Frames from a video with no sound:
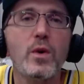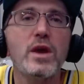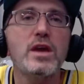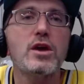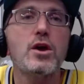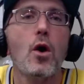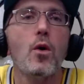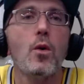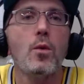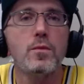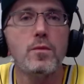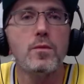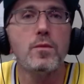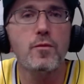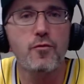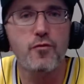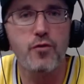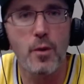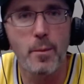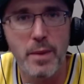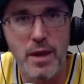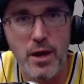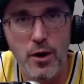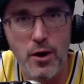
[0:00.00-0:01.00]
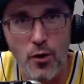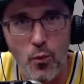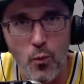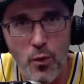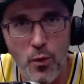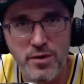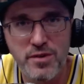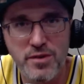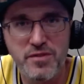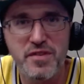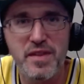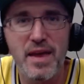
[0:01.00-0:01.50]
go from here?
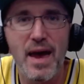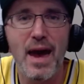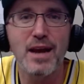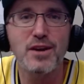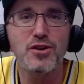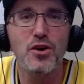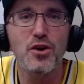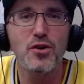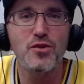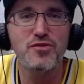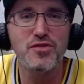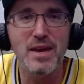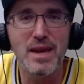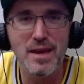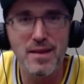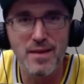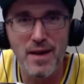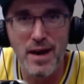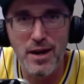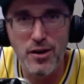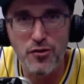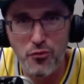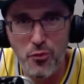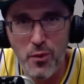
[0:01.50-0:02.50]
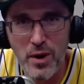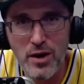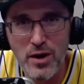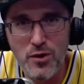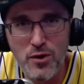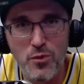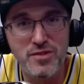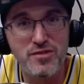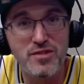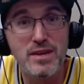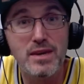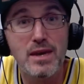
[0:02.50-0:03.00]
Where does the head coach Eli
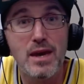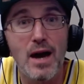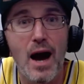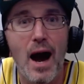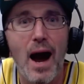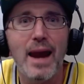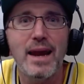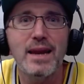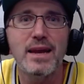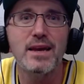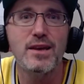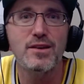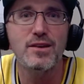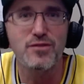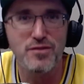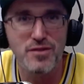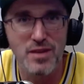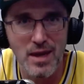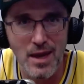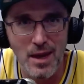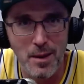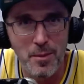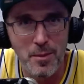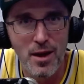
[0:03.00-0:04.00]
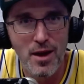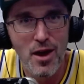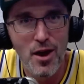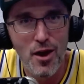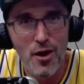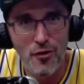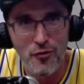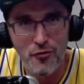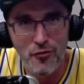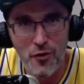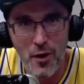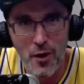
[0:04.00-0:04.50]
Drinkwitz guide his team
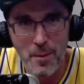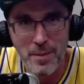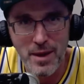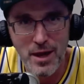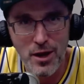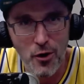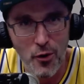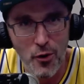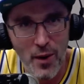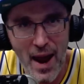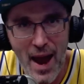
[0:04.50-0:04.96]
from here?